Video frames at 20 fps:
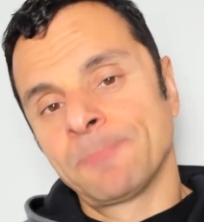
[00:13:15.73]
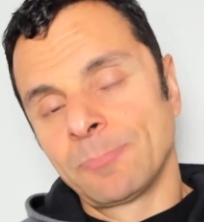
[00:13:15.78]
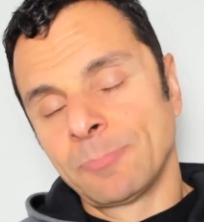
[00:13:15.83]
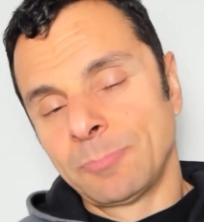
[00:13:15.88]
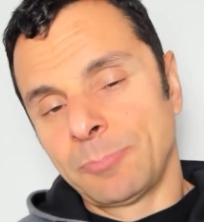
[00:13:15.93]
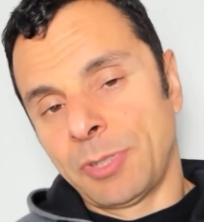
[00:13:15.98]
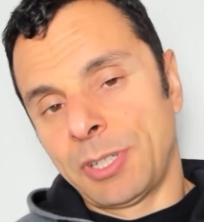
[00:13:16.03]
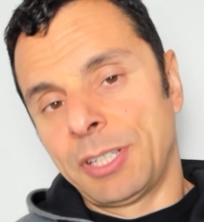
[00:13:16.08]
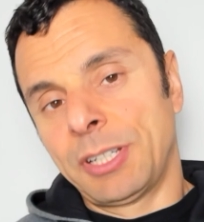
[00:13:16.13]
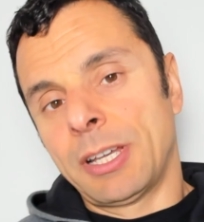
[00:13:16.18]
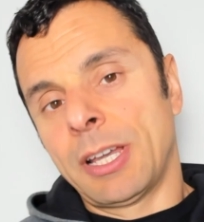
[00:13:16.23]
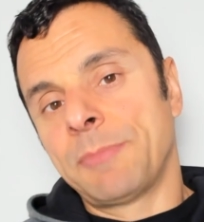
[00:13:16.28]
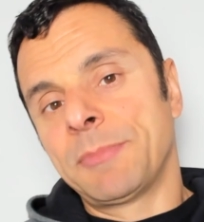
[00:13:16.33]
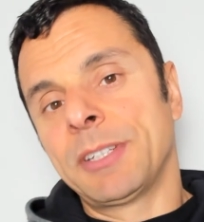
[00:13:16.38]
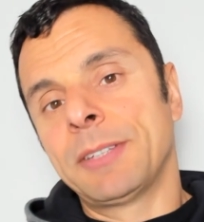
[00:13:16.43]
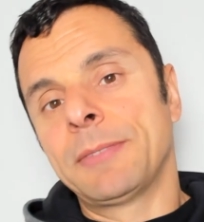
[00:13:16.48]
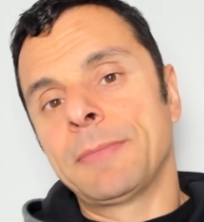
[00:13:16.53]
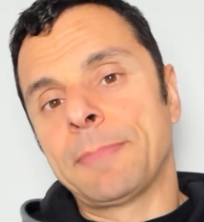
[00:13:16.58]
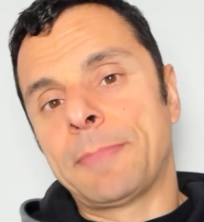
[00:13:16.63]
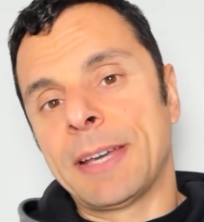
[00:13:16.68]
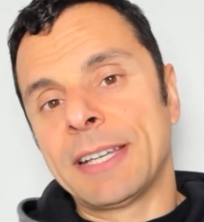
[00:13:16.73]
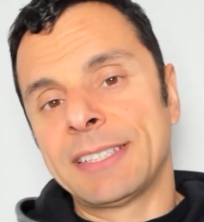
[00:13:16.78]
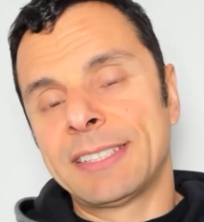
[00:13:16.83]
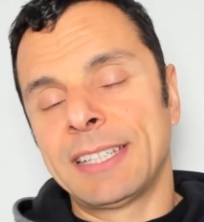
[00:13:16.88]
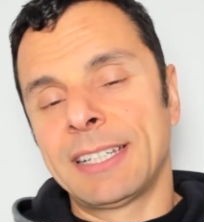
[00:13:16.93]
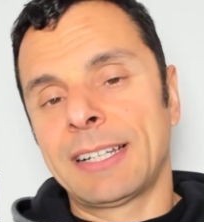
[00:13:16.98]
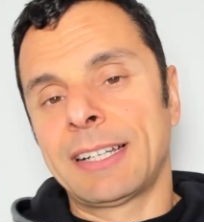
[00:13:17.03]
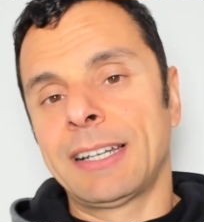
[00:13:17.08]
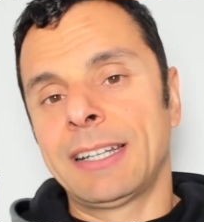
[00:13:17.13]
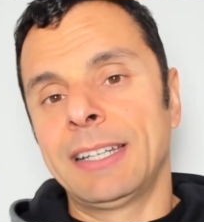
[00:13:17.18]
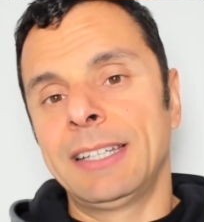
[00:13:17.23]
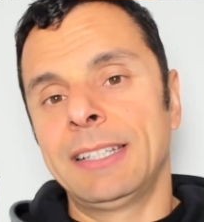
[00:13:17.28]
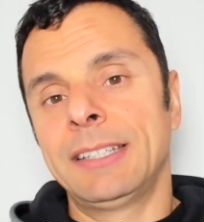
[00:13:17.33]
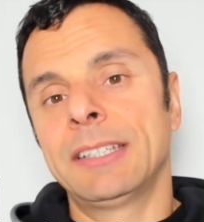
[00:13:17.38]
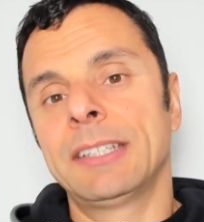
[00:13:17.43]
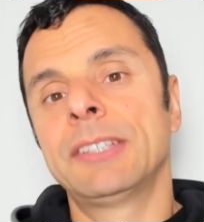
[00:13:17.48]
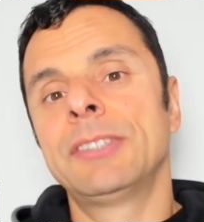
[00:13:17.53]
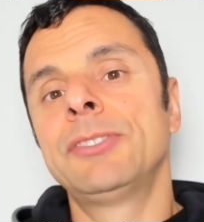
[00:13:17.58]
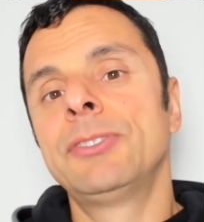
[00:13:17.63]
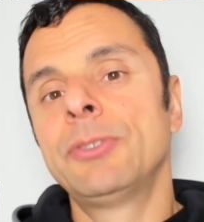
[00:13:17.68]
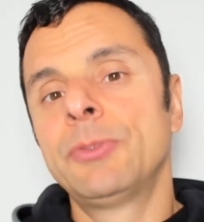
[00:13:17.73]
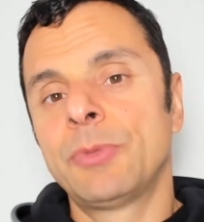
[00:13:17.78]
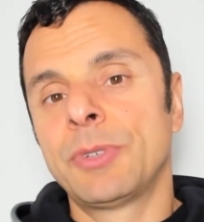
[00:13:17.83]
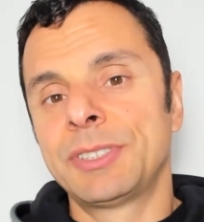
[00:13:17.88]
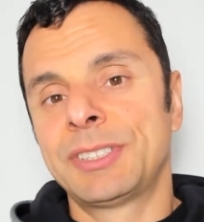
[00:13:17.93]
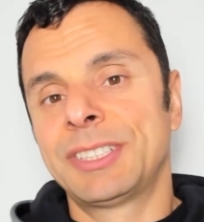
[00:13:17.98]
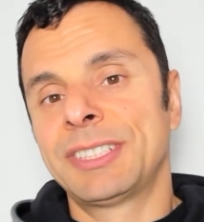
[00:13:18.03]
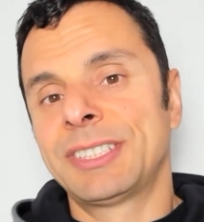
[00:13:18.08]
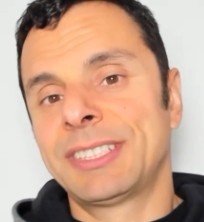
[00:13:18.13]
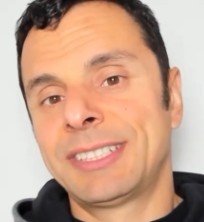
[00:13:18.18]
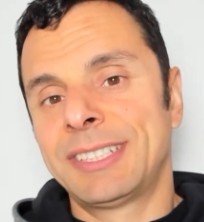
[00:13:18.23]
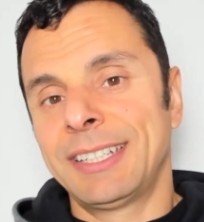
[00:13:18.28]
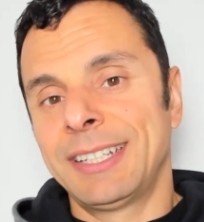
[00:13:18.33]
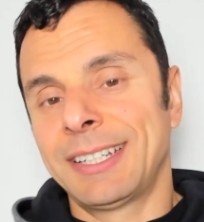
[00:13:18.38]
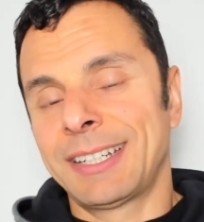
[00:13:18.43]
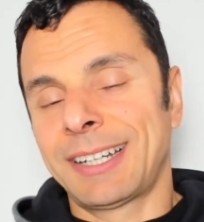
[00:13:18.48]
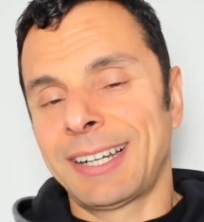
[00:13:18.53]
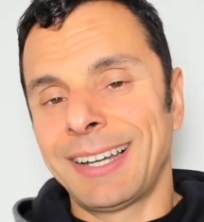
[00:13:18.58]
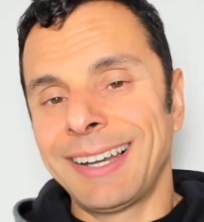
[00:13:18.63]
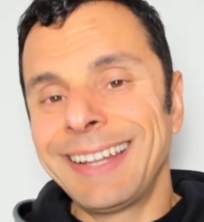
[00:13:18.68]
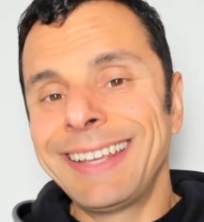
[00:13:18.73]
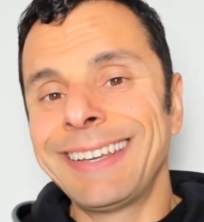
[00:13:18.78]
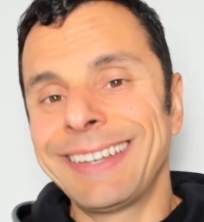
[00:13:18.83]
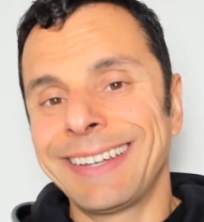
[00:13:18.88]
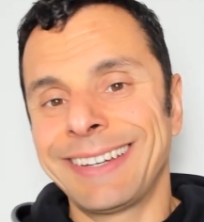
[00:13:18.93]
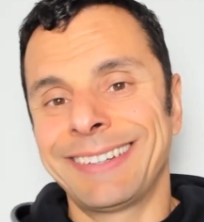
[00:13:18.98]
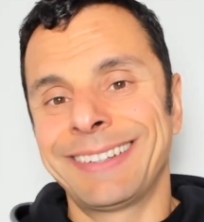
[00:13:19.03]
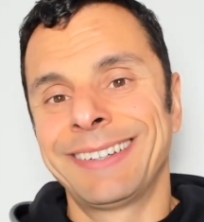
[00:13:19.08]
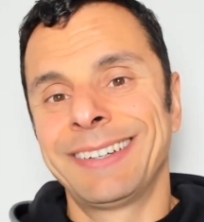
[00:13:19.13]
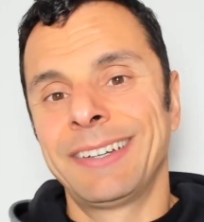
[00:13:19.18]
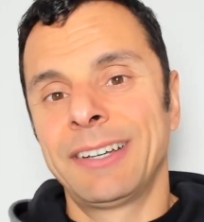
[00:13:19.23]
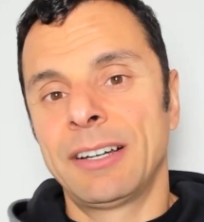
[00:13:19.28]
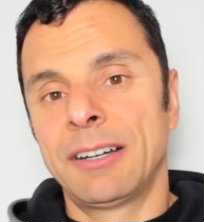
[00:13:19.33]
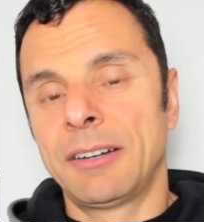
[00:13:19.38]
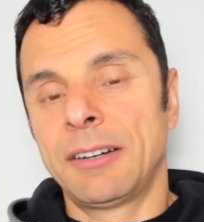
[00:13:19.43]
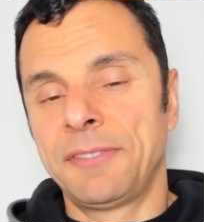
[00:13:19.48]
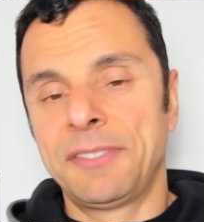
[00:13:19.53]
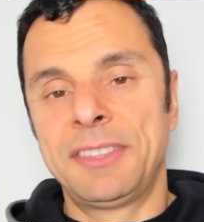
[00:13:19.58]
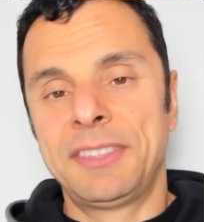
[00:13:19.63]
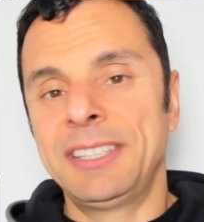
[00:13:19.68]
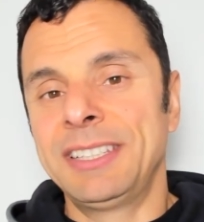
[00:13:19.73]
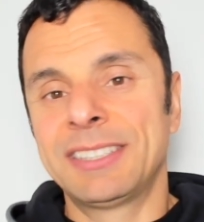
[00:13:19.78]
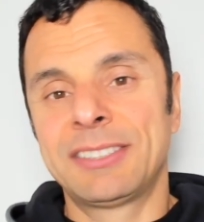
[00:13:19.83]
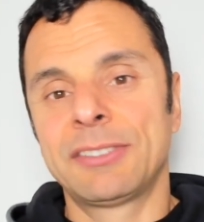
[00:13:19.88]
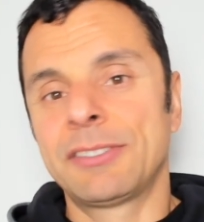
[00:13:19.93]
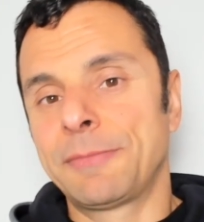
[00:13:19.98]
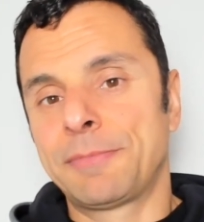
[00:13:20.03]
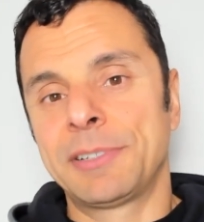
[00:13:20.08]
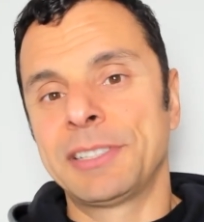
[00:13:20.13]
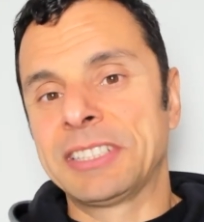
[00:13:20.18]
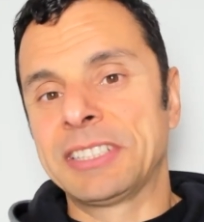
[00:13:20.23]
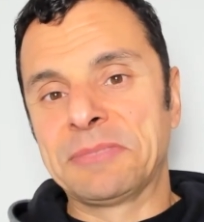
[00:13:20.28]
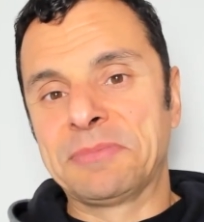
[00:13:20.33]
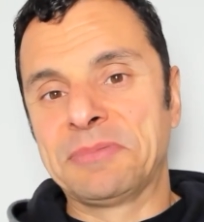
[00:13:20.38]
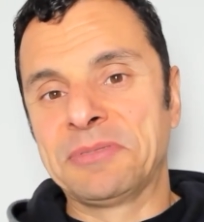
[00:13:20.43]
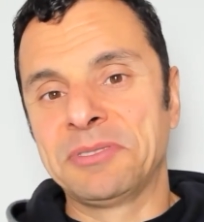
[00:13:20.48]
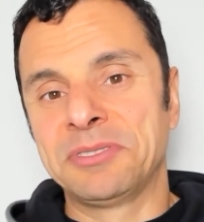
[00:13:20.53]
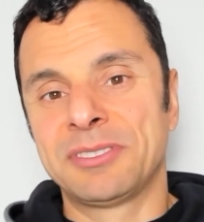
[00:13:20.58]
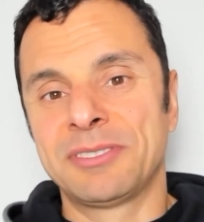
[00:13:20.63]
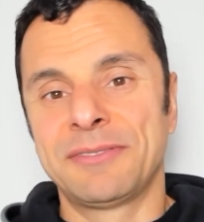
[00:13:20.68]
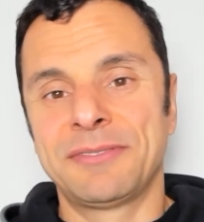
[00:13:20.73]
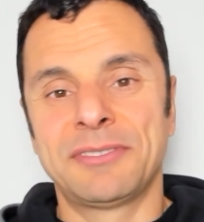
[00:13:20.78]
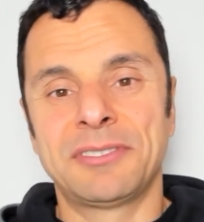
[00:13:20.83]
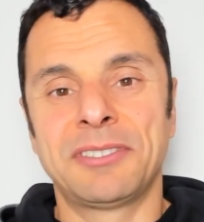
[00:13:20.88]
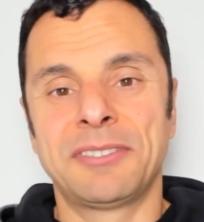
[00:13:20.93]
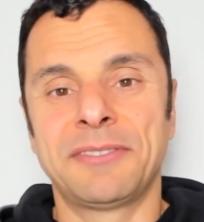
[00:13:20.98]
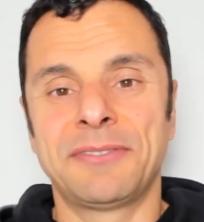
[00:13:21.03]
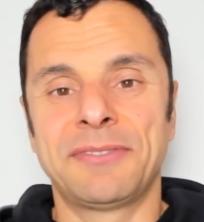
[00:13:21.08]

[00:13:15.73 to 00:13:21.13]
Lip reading: But I mean, basically, you want to steer clear of these sort of principles of